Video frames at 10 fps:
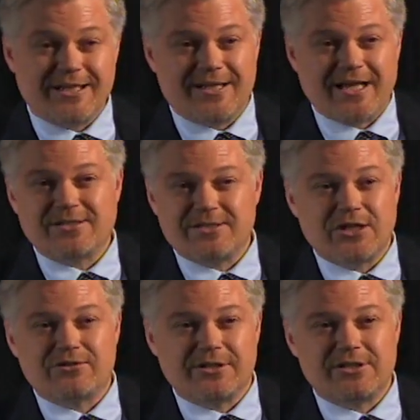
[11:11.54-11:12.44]
that's
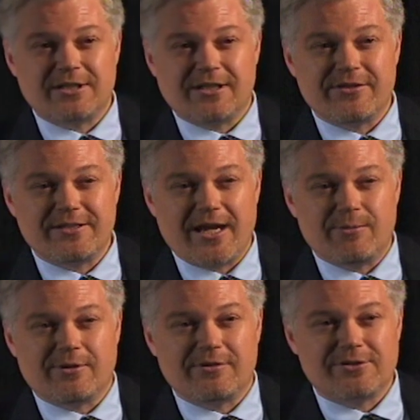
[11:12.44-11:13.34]
essentially still on the
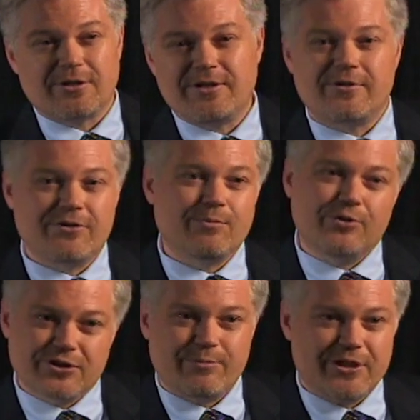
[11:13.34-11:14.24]
table. So even though the
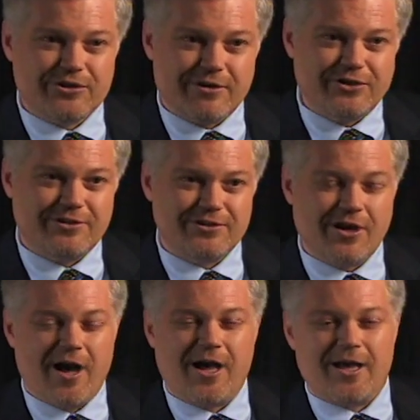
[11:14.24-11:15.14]
Bush administration is
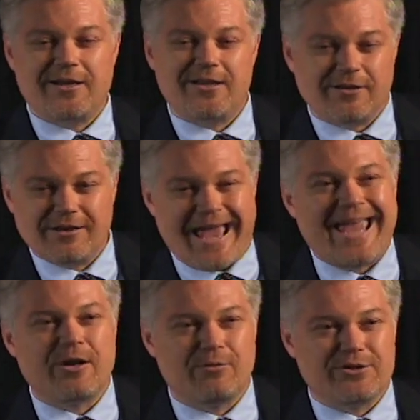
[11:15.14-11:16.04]
gone and the
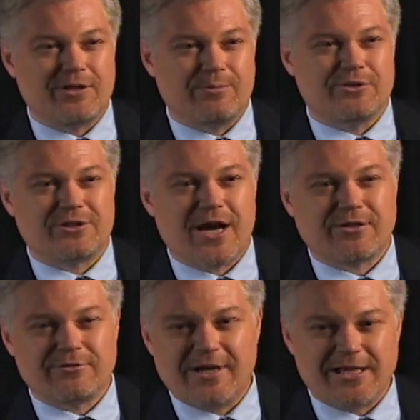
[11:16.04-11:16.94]
language of the Bush
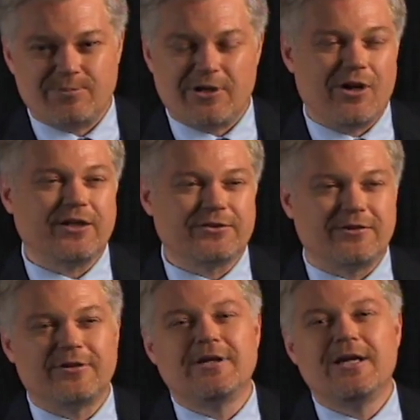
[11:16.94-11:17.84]
Doctrine has been
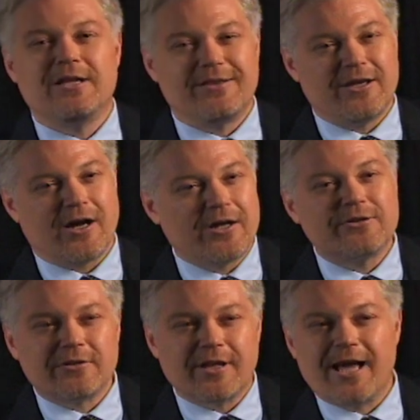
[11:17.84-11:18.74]
altered, the
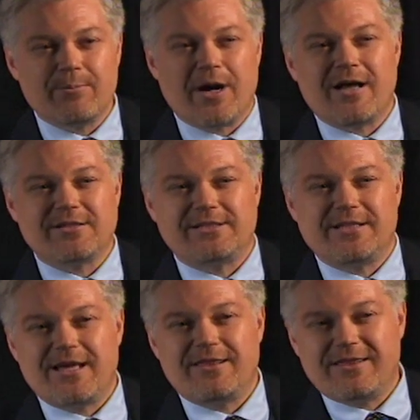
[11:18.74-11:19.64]
underlying
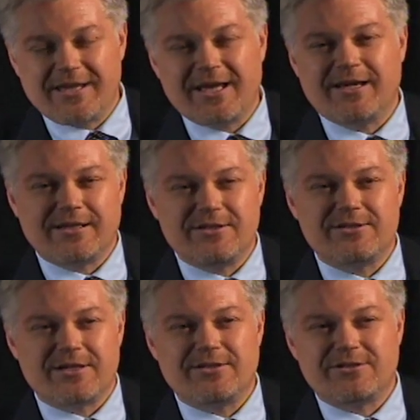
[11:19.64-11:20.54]
policy, I think,
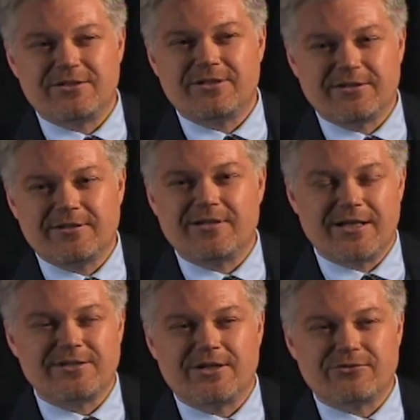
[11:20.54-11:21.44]
is still
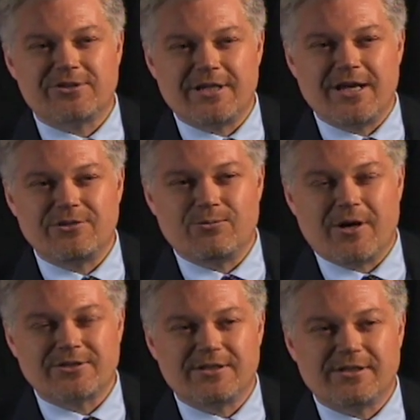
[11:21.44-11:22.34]
on central stage in
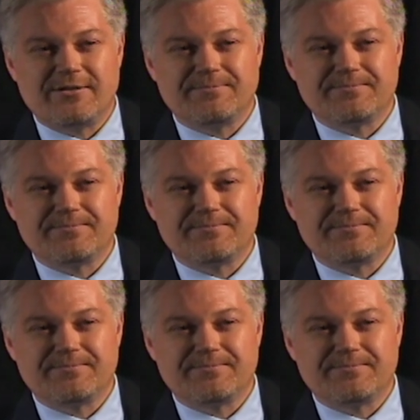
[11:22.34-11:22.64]
Washington.